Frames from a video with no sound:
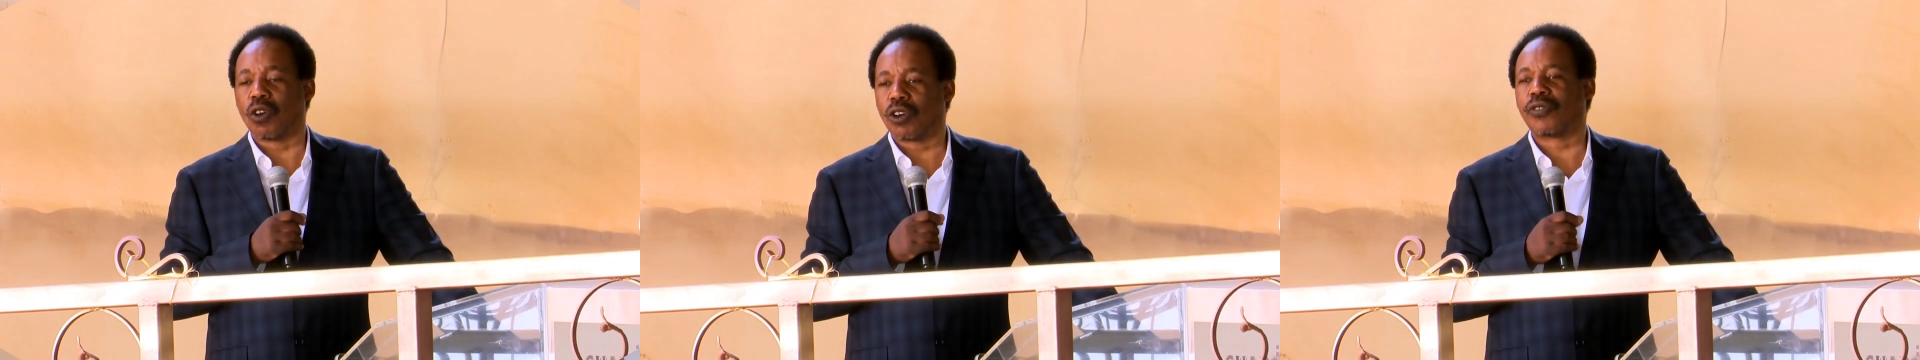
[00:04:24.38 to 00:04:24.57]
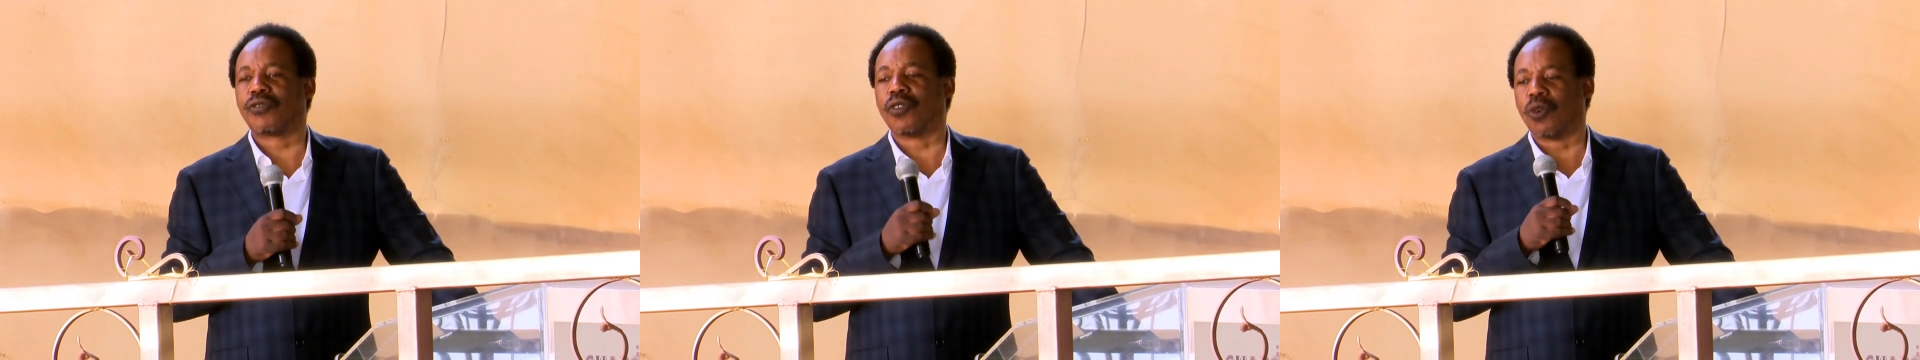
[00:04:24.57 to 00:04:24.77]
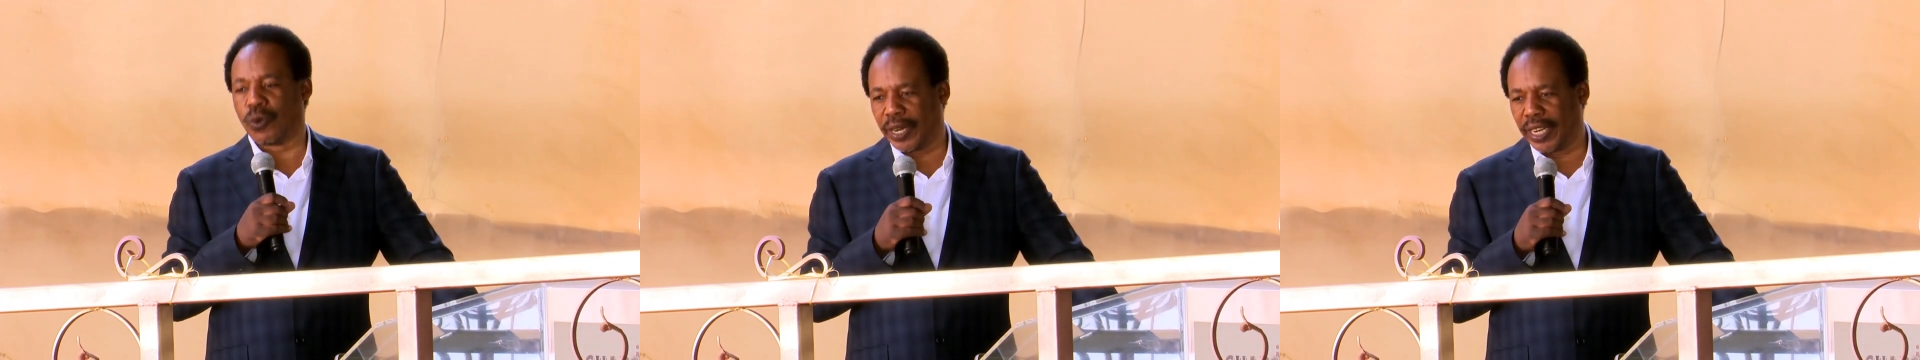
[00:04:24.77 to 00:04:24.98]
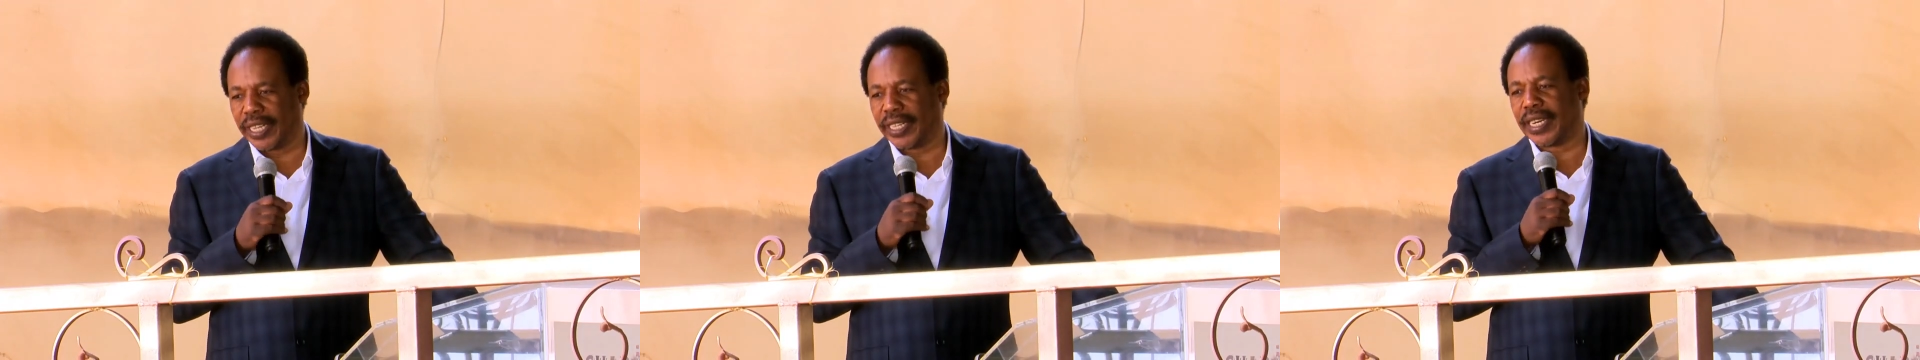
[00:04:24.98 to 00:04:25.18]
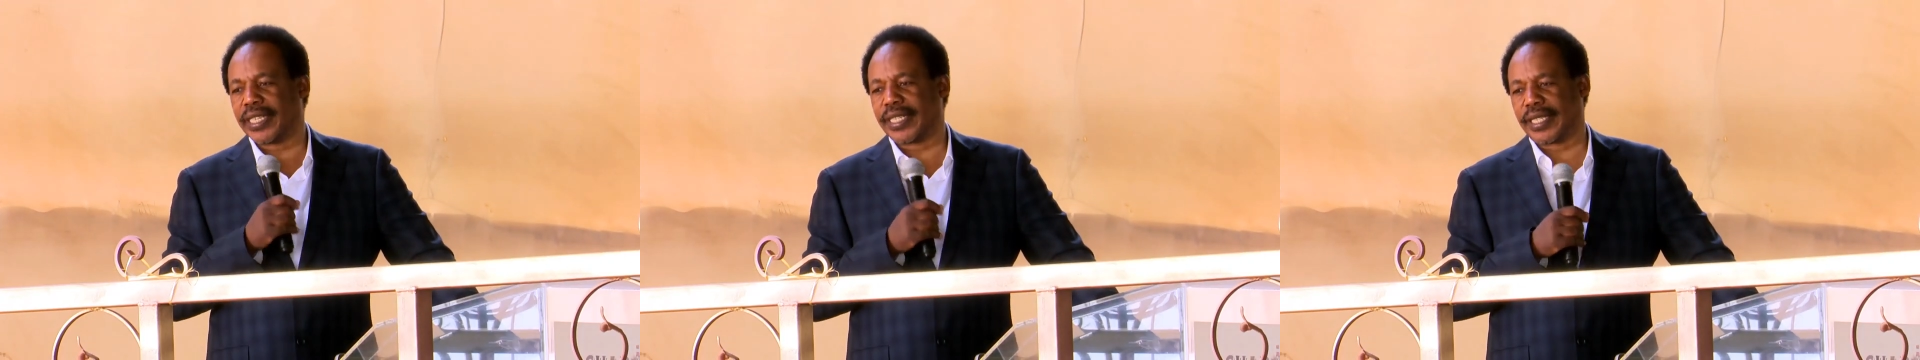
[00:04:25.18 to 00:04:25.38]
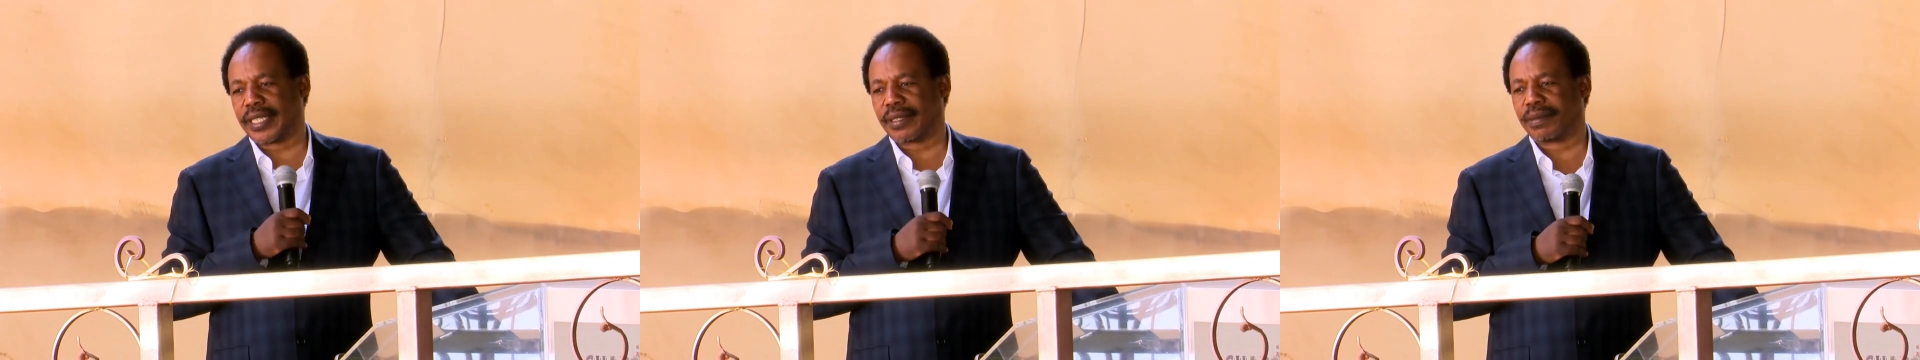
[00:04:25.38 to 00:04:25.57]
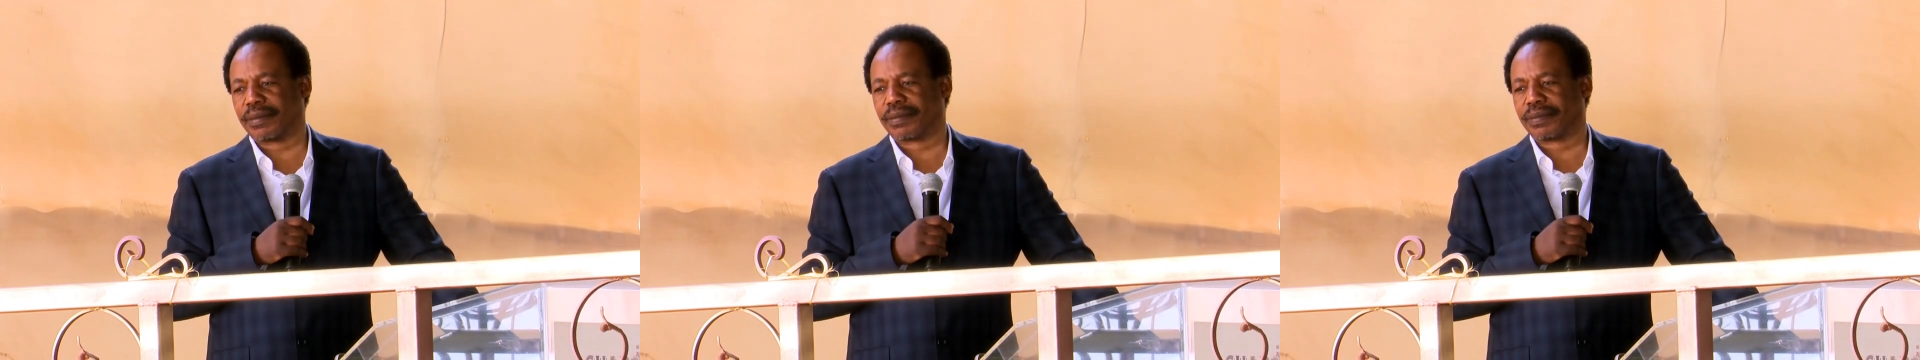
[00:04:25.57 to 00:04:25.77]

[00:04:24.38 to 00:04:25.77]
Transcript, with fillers: God for willingness.